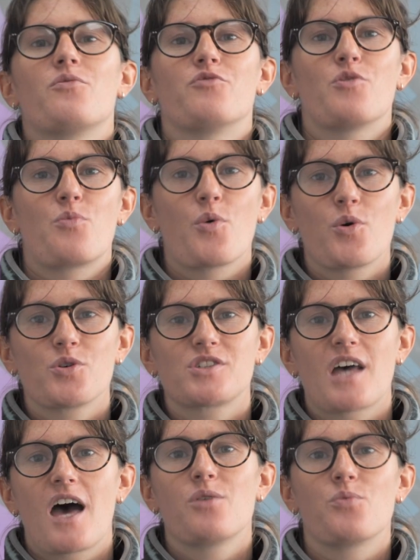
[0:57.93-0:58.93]
Rewards
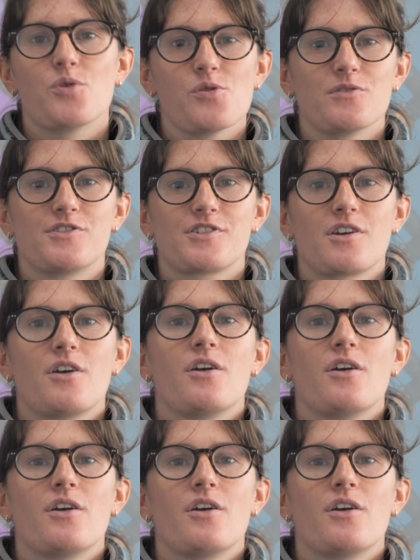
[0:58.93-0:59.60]
and awards.